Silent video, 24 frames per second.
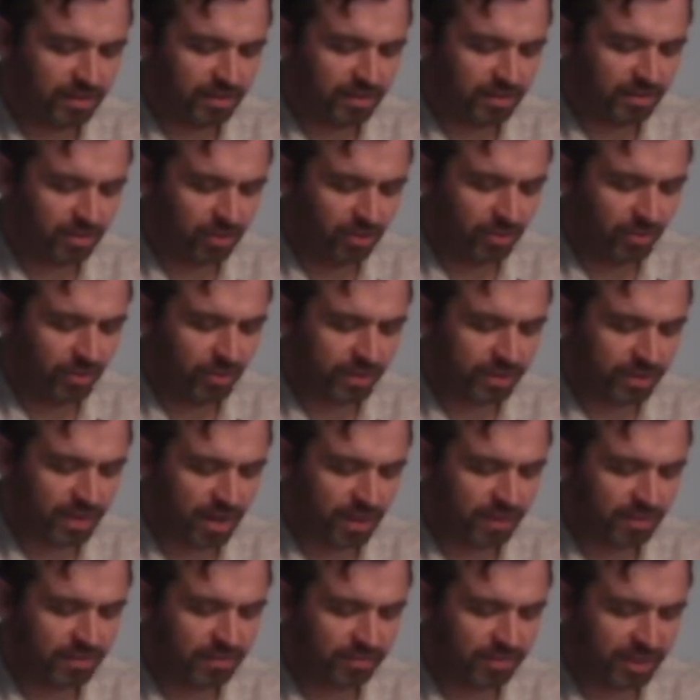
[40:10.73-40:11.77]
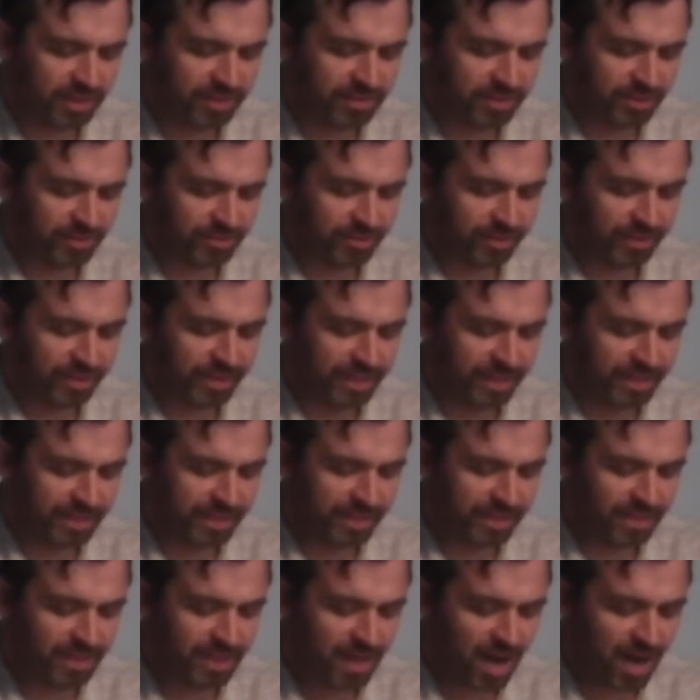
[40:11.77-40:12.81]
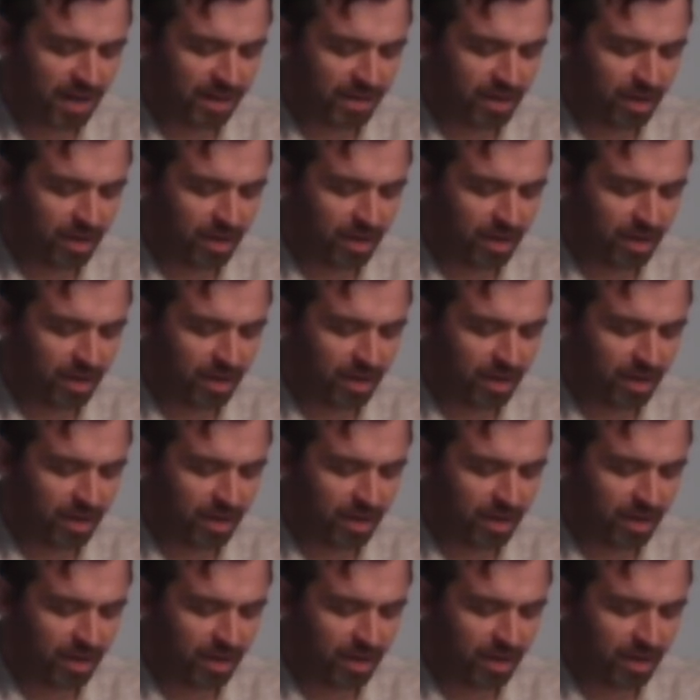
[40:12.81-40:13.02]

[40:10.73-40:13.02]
the Lord God, to bless Israel, he did not